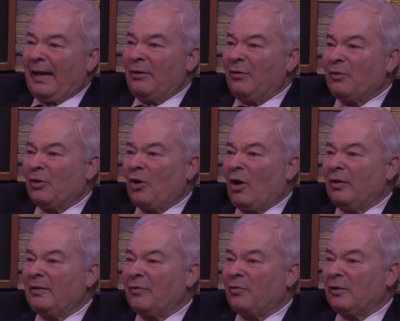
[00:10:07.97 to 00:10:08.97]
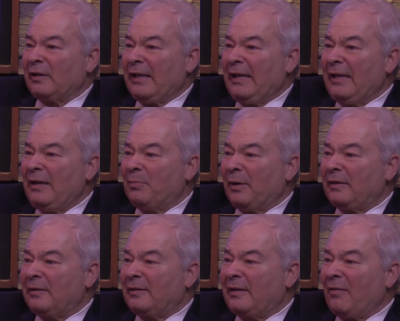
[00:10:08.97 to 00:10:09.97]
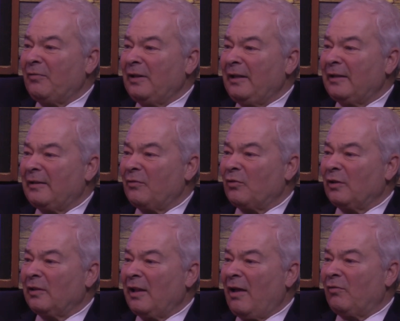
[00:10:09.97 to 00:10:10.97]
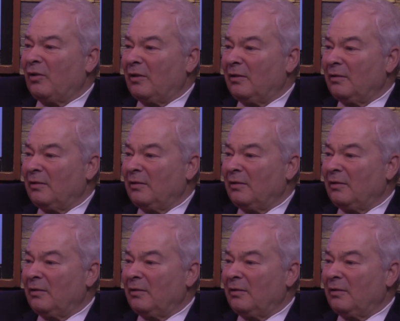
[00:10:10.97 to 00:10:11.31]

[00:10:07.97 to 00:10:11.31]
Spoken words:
I don't know if you call it a different league, but definitely a different level.